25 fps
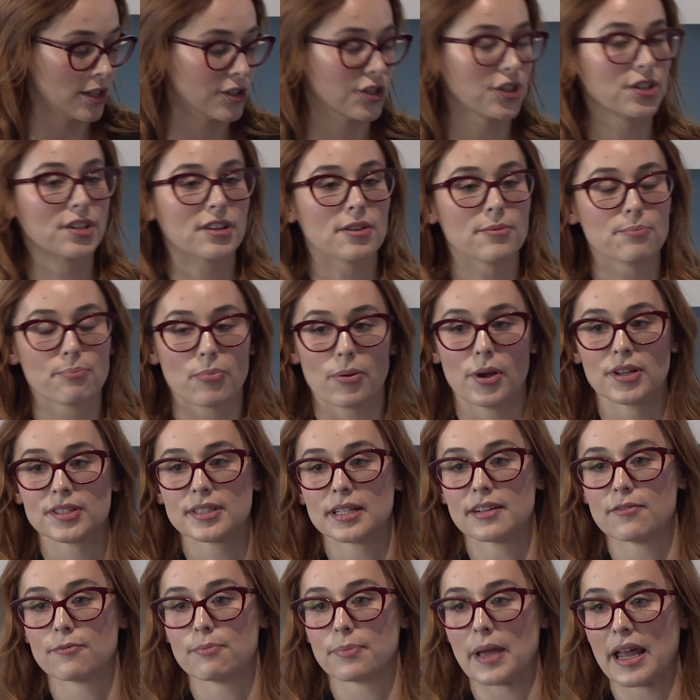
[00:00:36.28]
due to the
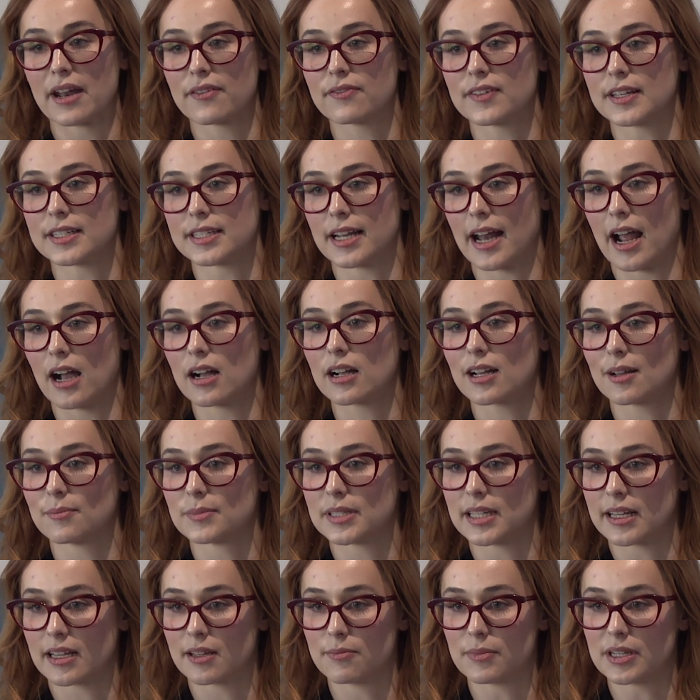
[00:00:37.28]
positive benefits and
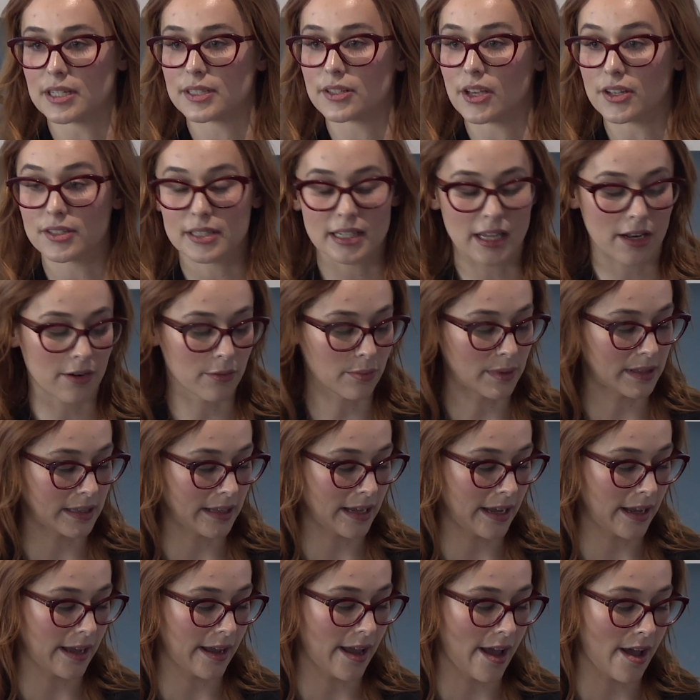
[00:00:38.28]
outcomes that can be associated with
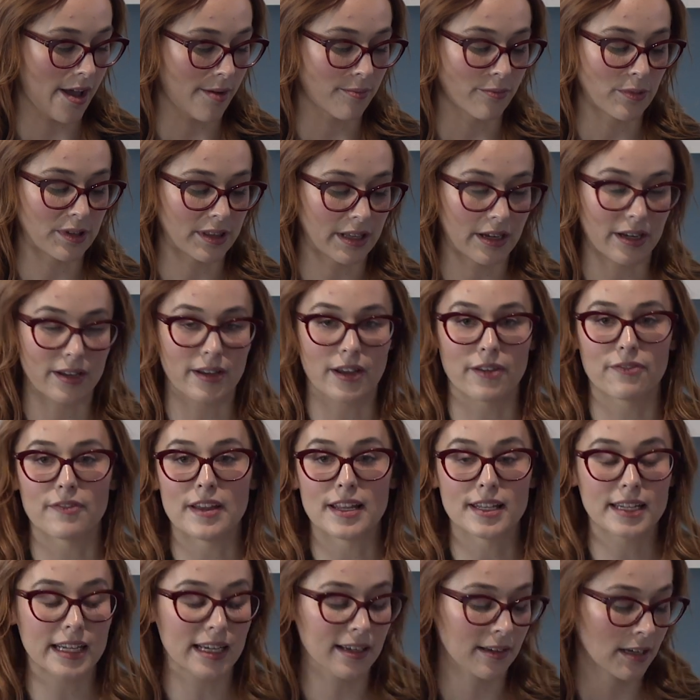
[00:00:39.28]
their
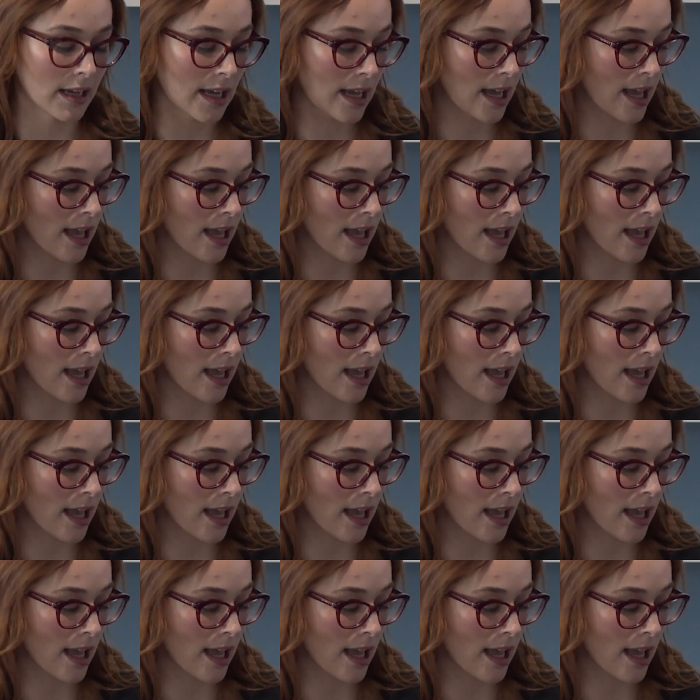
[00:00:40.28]
offending.